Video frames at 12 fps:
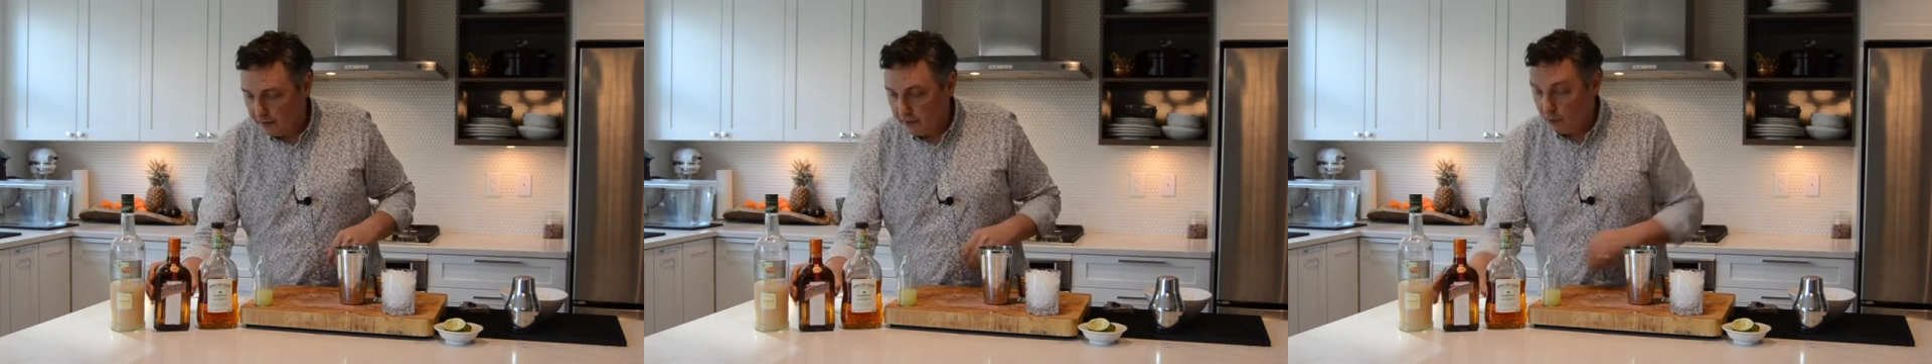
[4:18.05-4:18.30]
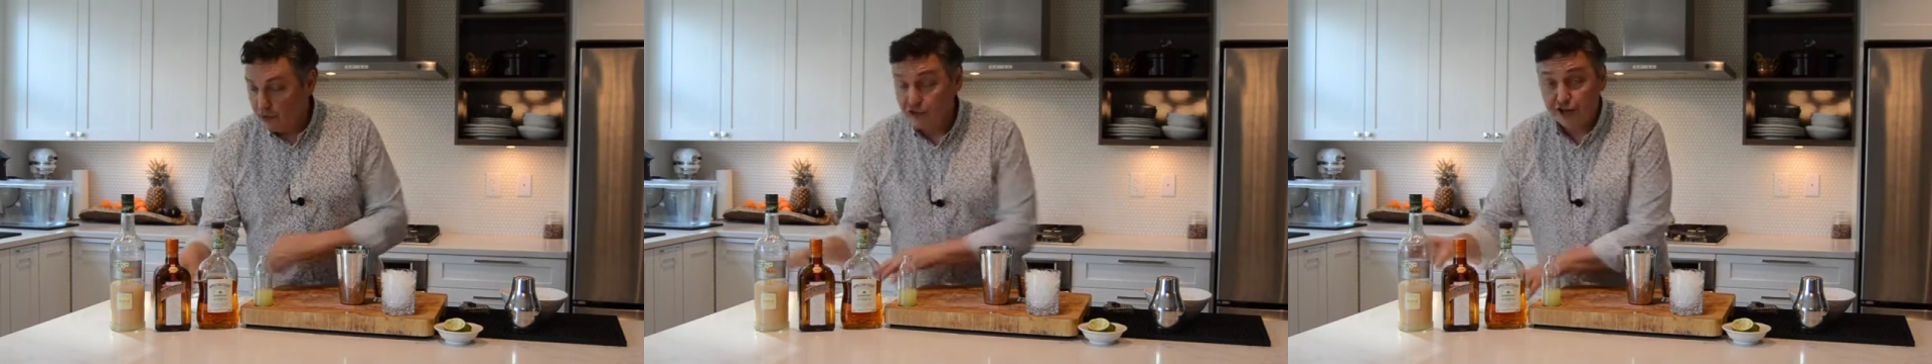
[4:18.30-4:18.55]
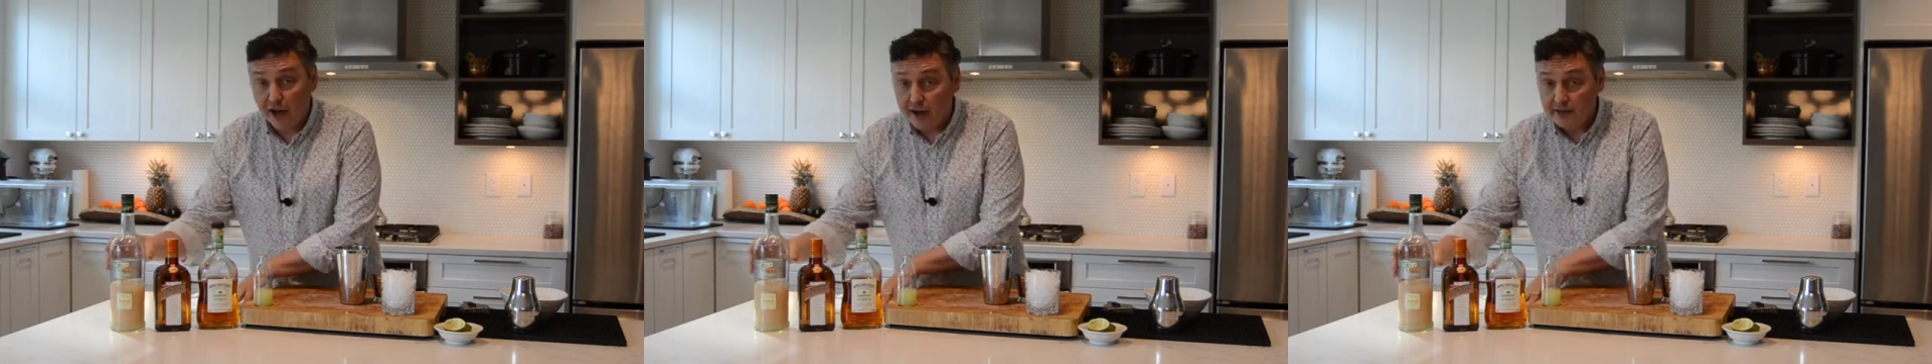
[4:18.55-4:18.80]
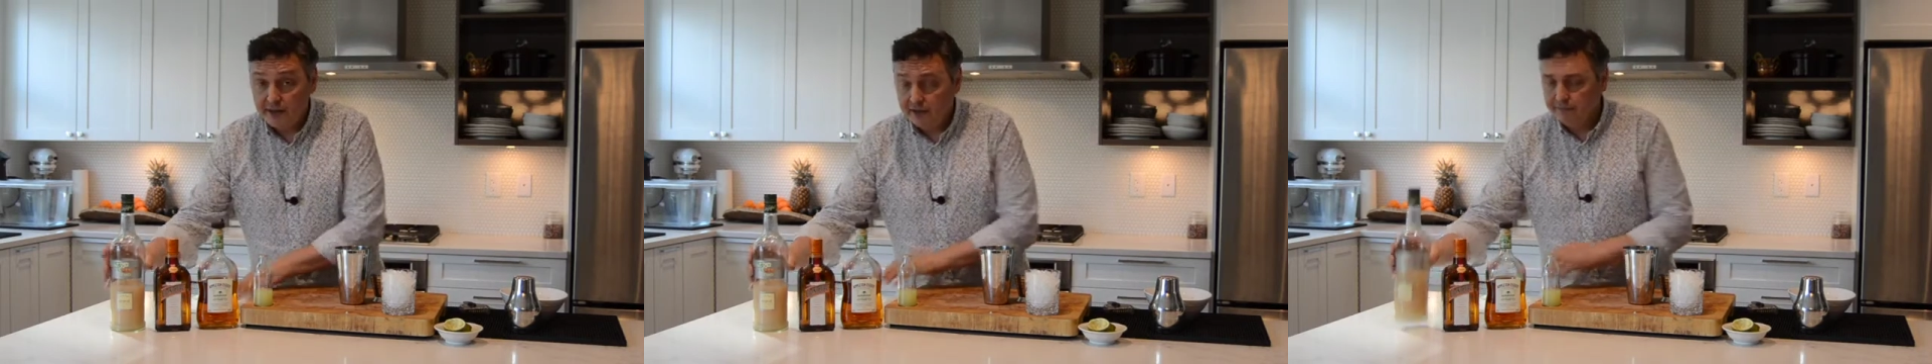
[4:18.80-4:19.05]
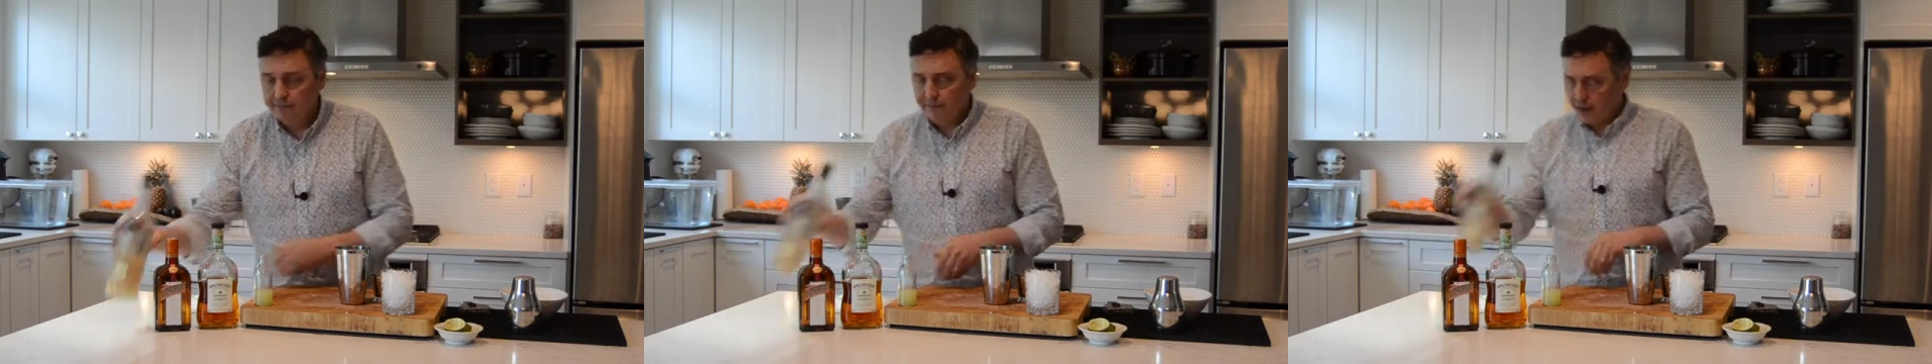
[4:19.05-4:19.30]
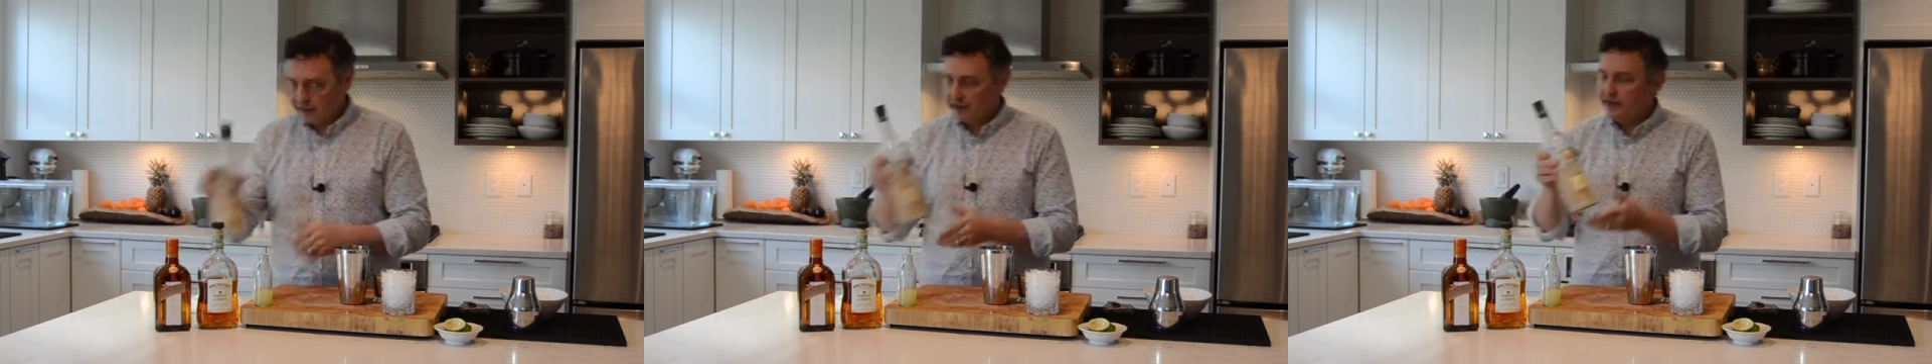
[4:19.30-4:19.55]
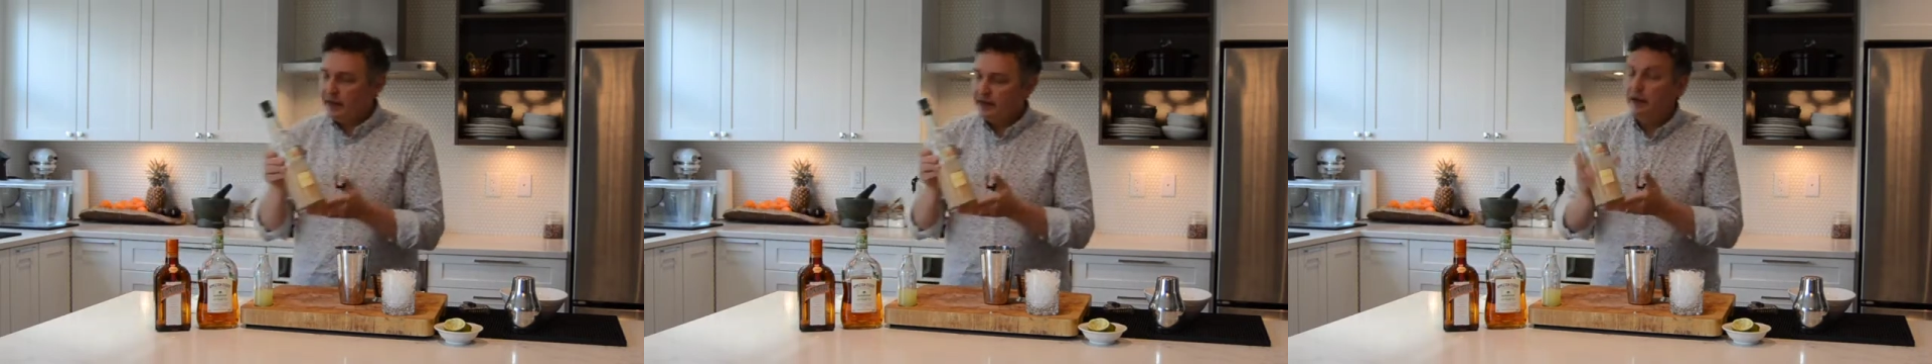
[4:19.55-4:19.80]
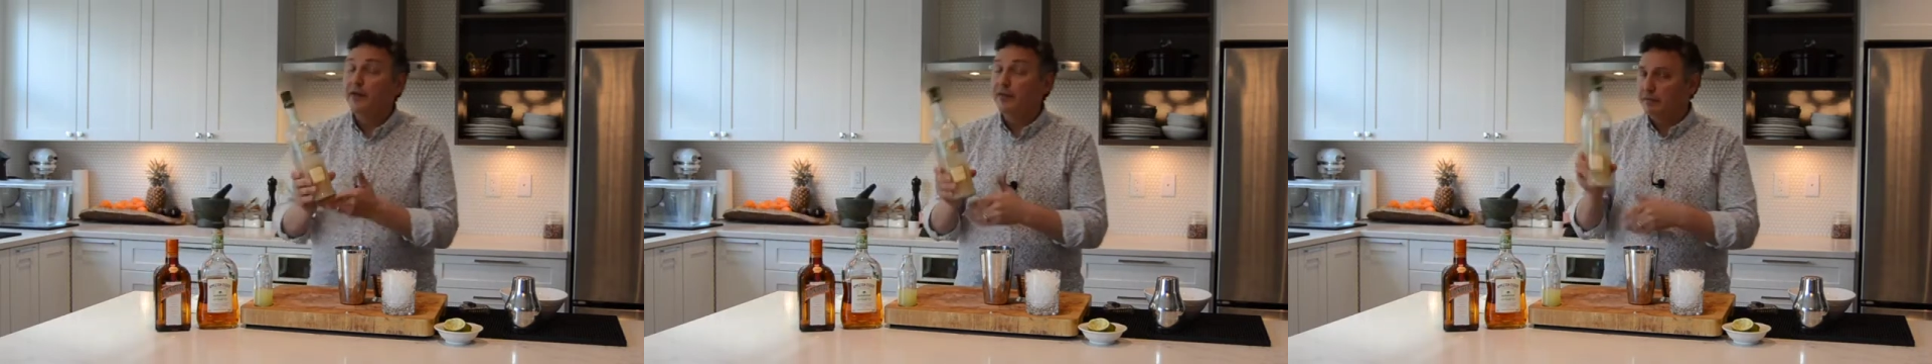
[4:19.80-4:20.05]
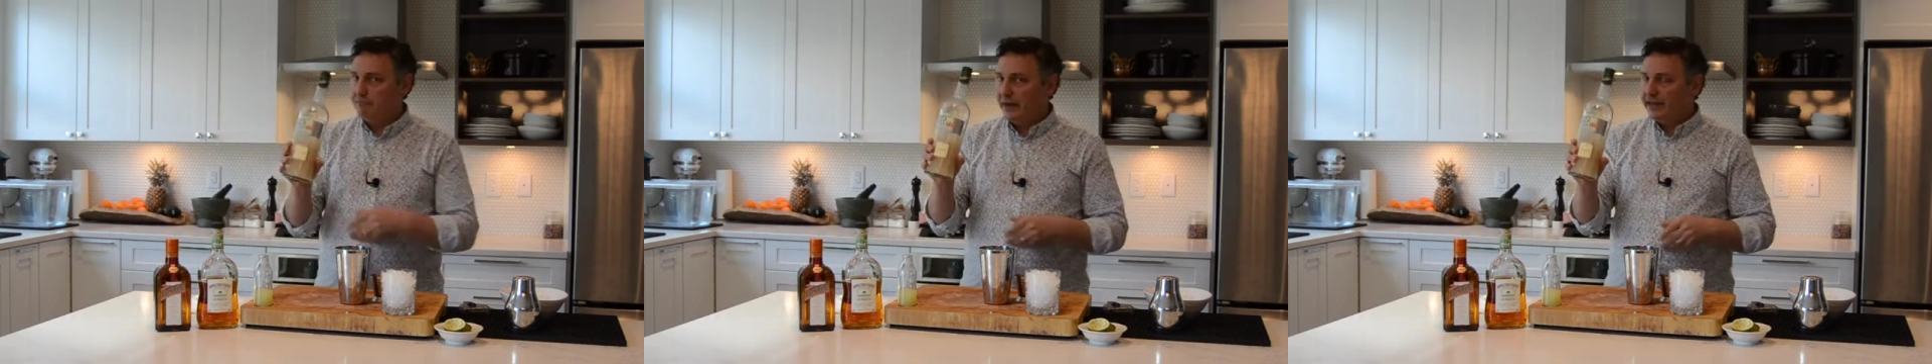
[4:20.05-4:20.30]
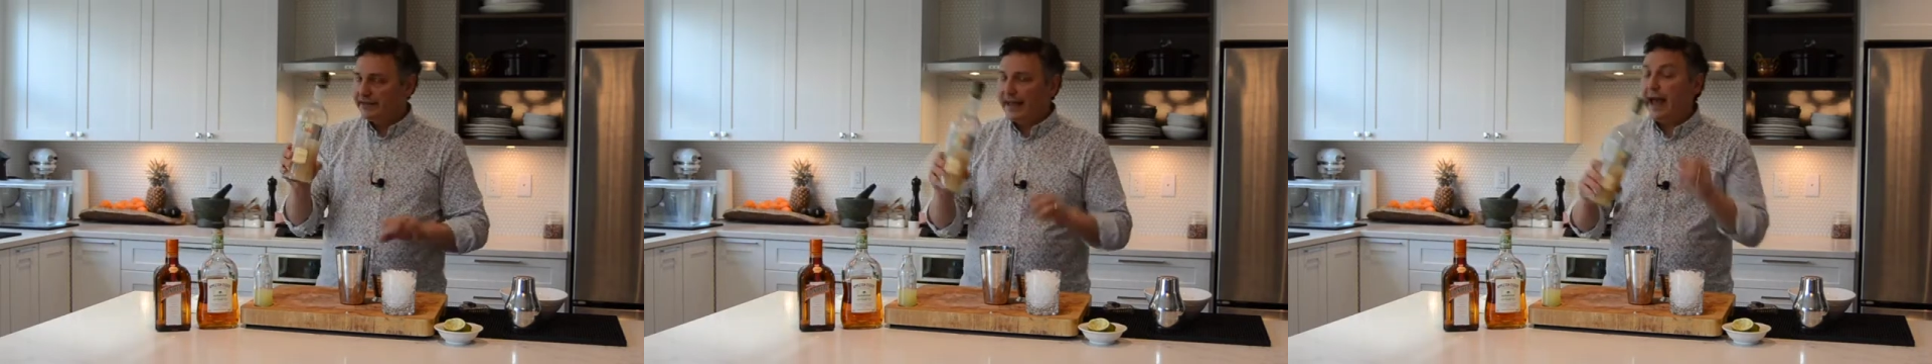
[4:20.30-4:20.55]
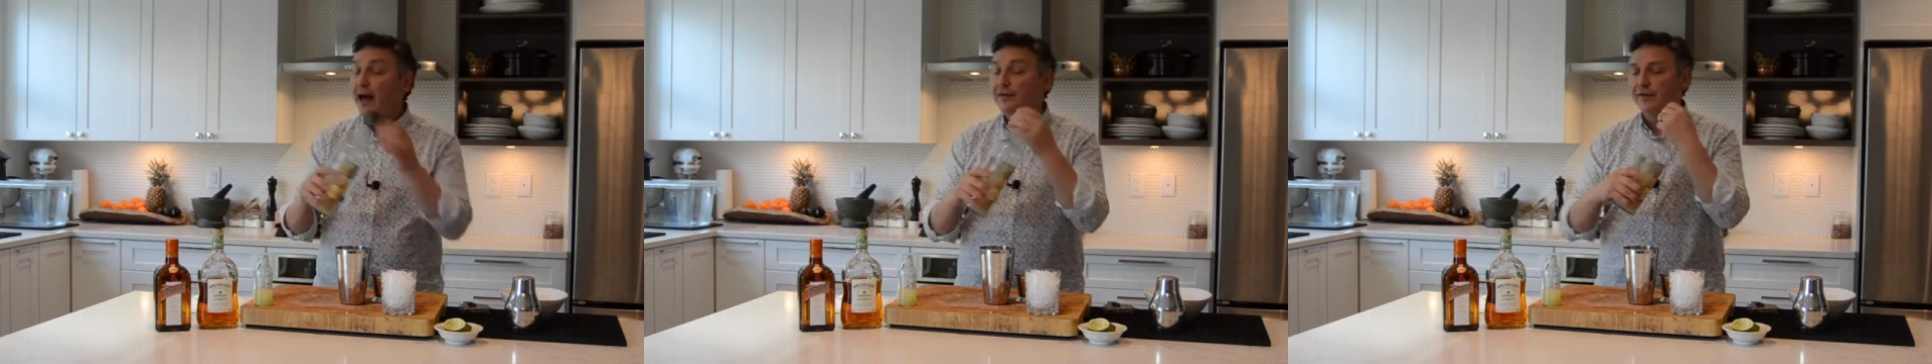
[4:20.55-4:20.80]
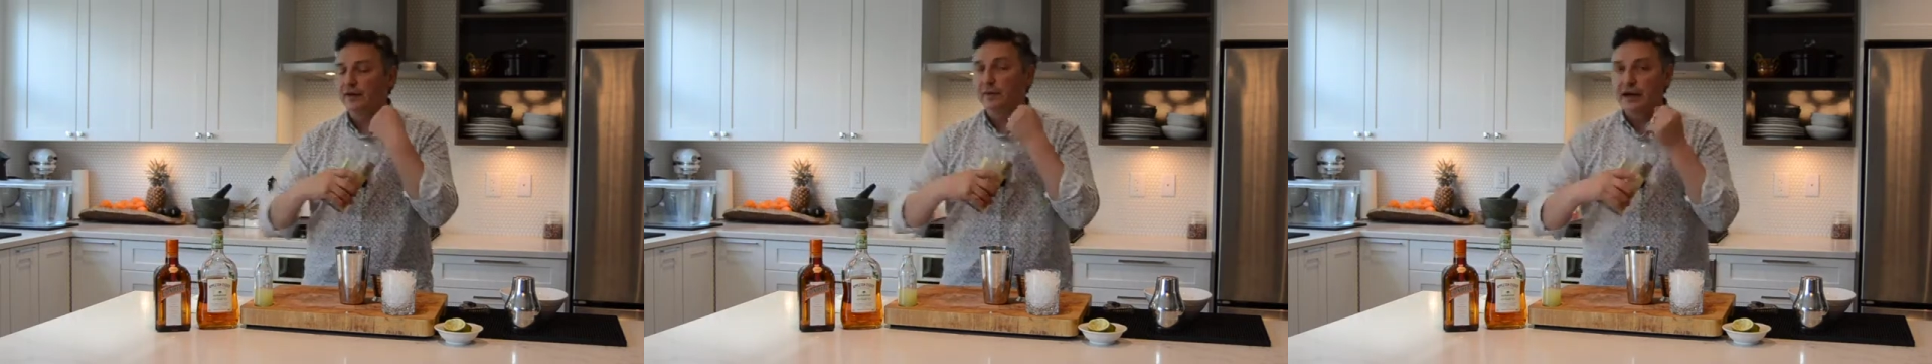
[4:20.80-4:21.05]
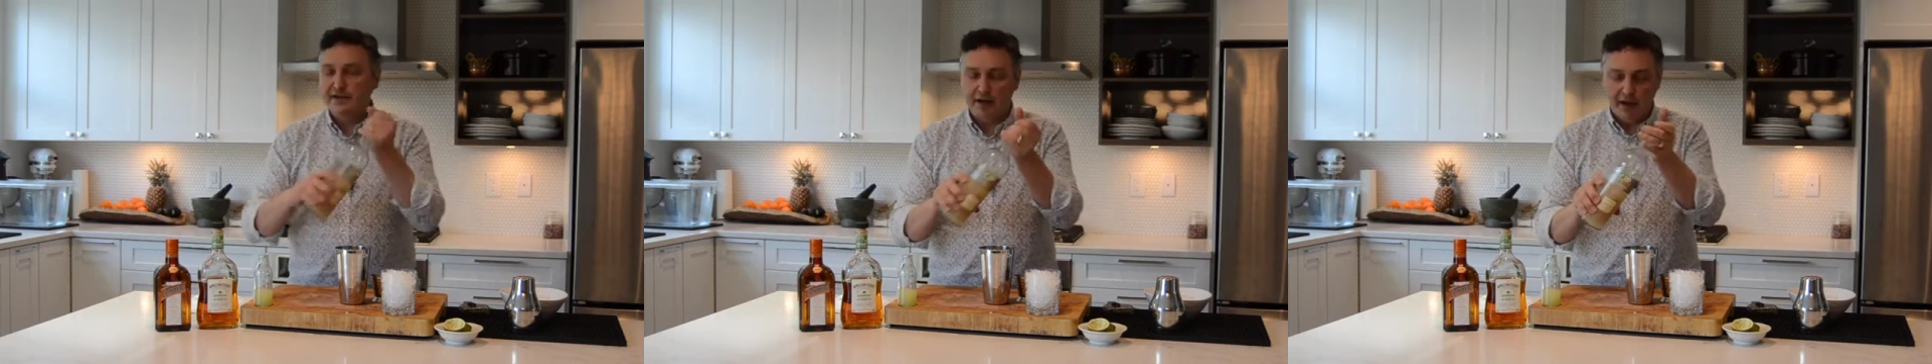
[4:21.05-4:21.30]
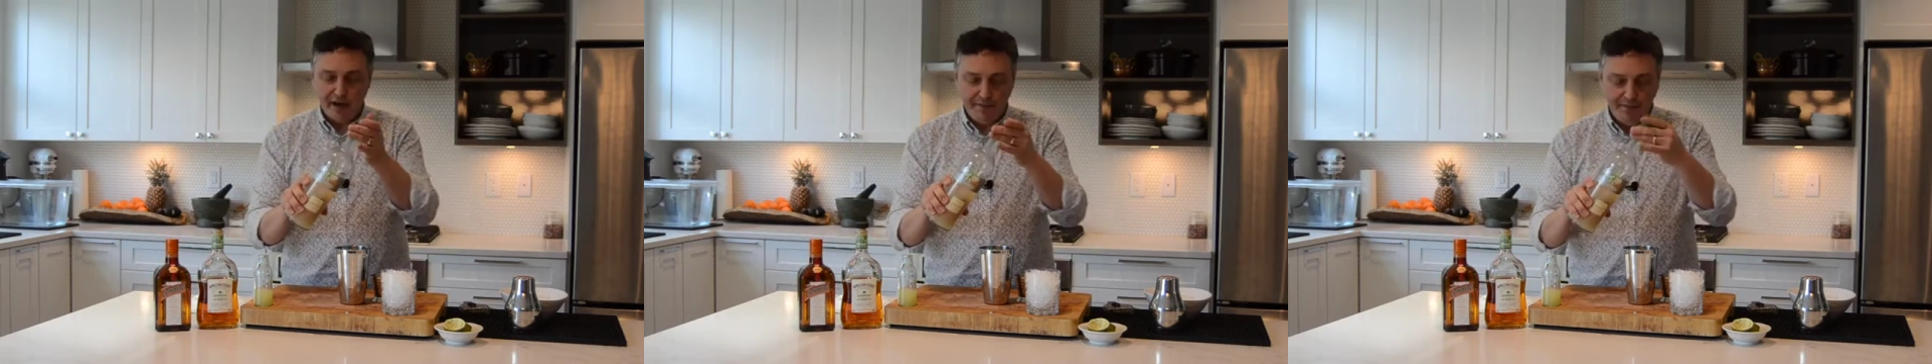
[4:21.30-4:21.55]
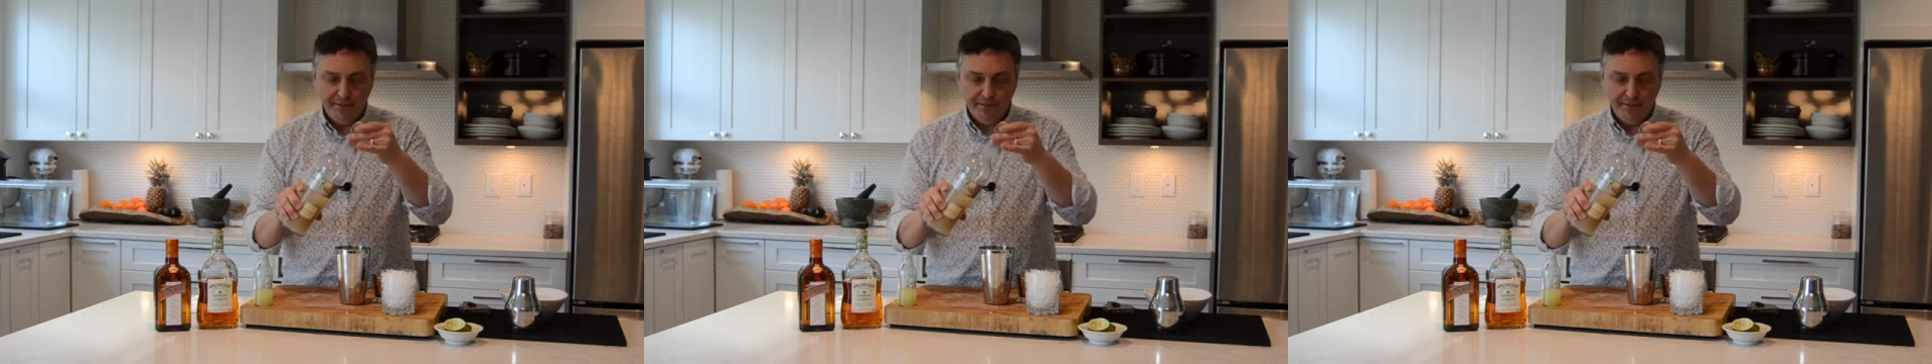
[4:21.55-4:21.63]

The orgeat, as I said, the must-have in a Mai Tai.